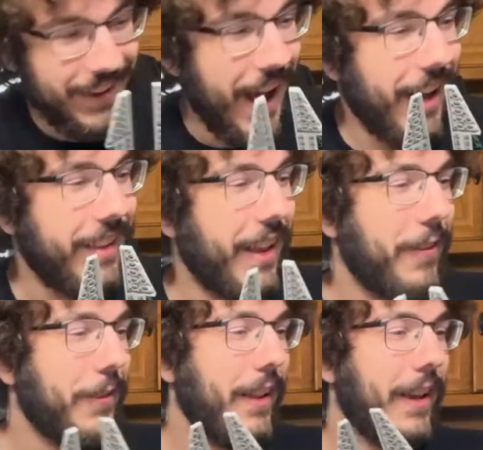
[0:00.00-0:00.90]
I
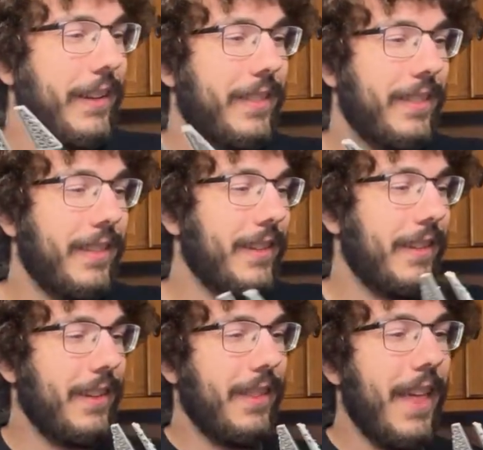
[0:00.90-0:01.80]
feel like
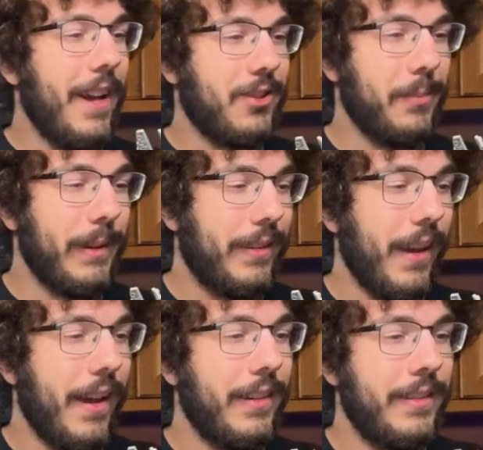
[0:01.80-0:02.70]
that should be
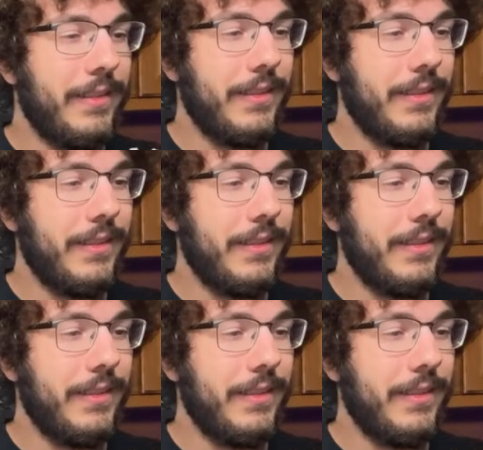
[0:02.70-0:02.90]
said.